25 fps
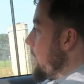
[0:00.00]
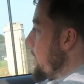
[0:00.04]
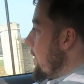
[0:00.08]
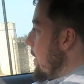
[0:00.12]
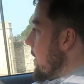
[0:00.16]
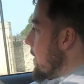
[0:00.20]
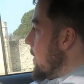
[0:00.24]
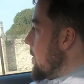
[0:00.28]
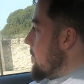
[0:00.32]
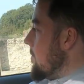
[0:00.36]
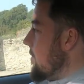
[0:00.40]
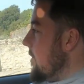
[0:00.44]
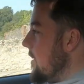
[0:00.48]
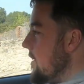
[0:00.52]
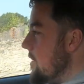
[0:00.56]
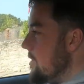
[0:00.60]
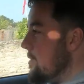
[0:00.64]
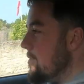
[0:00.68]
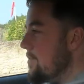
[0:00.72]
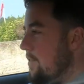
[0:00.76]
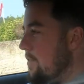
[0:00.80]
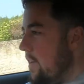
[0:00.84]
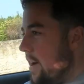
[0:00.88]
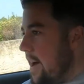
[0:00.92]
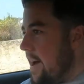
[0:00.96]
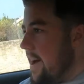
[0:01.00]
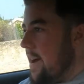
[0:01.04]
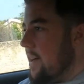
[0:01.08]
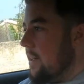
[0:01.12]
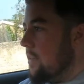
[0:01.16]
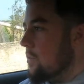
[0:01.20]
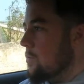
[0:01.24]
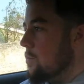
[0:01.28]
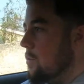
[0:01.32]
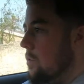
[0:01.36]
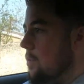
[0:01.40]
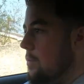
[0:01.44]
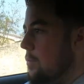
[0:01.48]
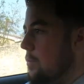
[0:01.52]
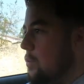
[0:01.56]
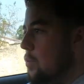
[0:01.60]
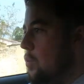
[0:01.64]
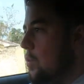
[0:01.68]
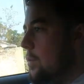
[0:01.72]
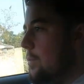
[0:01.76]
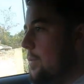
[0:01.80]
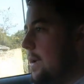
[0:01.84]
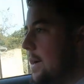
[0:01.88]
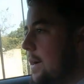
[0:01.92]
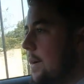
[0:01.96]
Keep things fair, that's what I'm
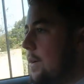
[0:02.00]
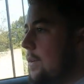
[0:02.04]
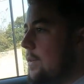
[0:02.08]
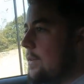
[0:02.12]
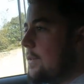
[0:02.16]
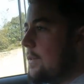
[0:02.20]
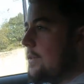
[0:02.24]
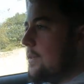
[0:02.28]
all about.